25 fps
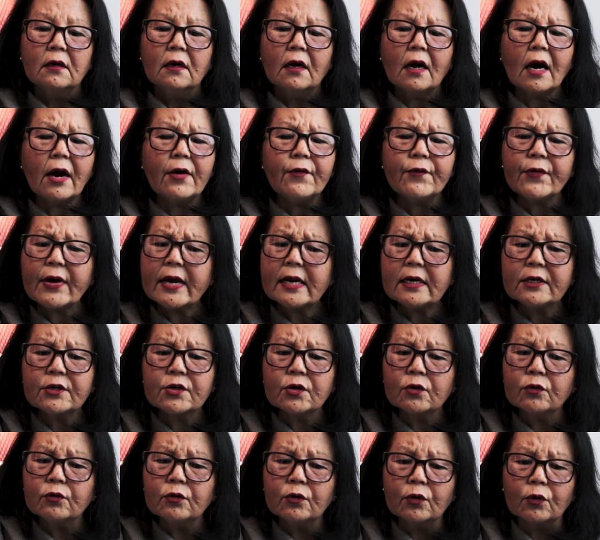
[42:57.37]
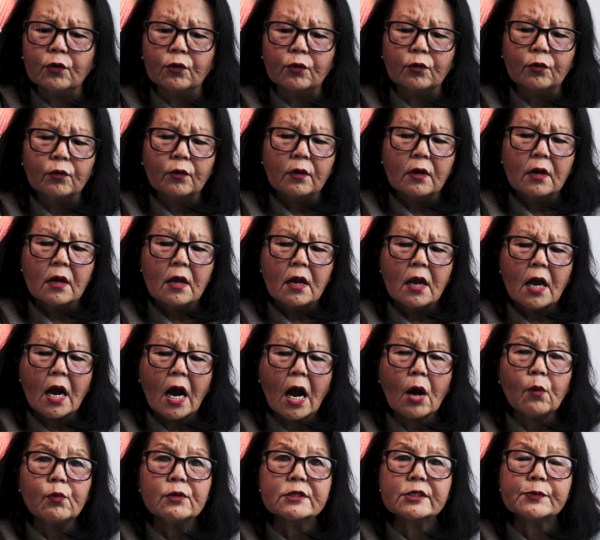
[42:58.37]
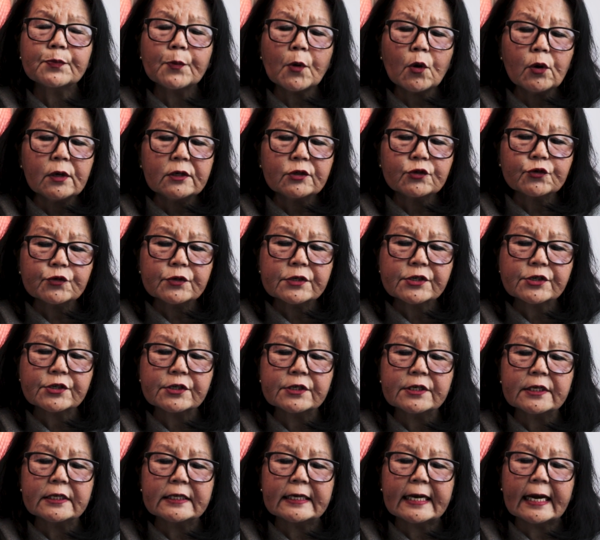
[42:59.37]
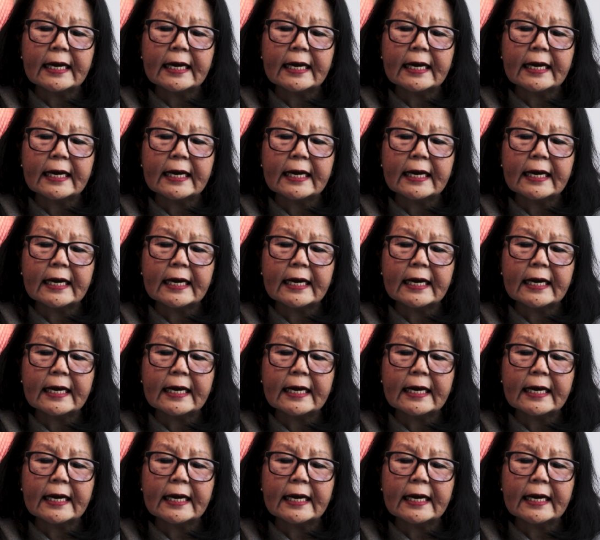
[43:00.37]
"I really don't know. I was more interested in